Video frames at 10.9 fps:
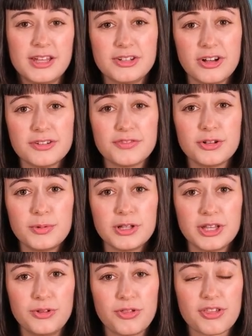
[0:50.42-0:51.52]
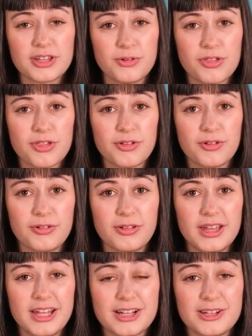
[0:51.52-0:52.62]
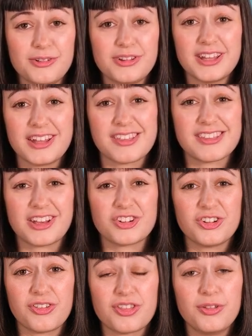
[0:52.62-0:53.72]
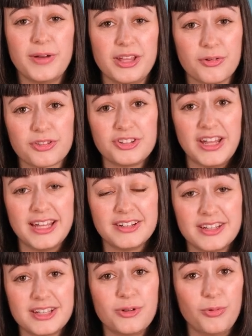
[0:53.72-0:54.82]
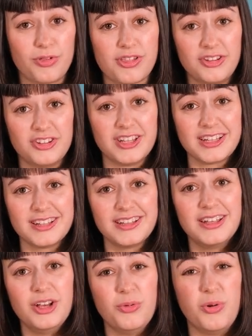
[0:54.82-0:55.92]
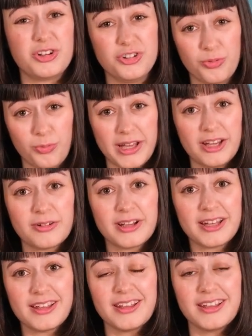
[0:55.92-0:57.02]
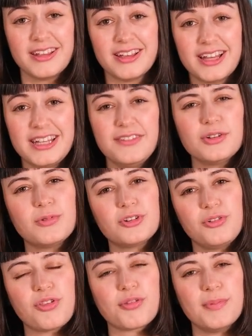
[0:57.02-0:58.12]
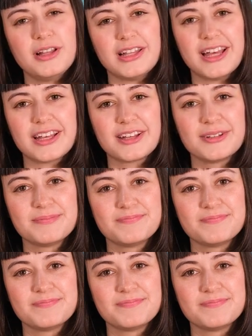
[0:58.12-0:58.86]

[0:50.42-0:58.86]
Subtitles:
Non-verbal cues can also include things such as the way you're standing or sitting, what you're wearing, and even what you smell like.